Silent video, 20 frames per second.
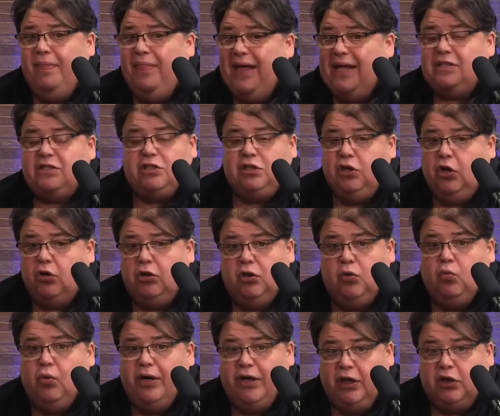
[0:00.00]
That's the only
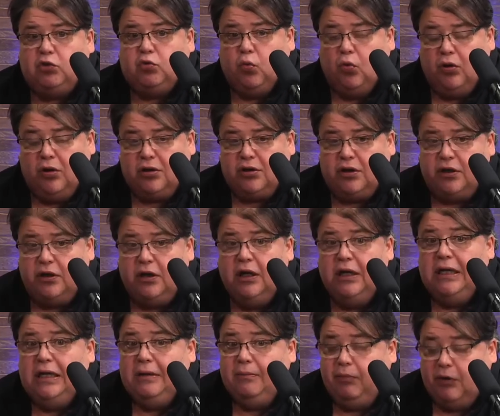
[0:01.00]
way it's working,
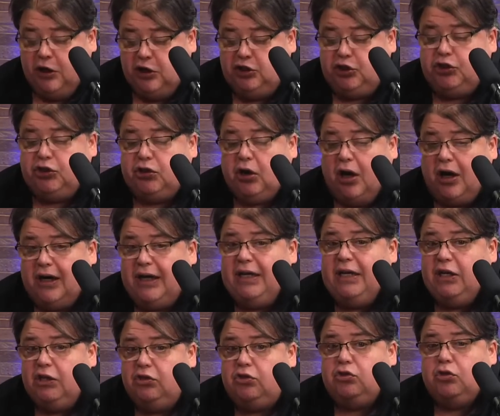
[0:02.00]
but it's
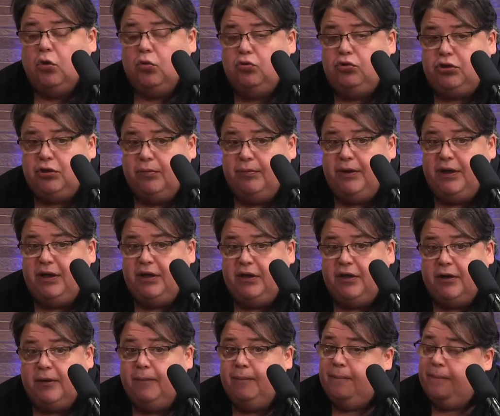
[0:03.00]
starting in social
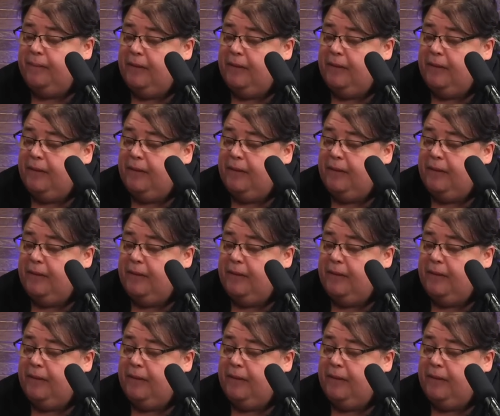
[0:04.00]
media.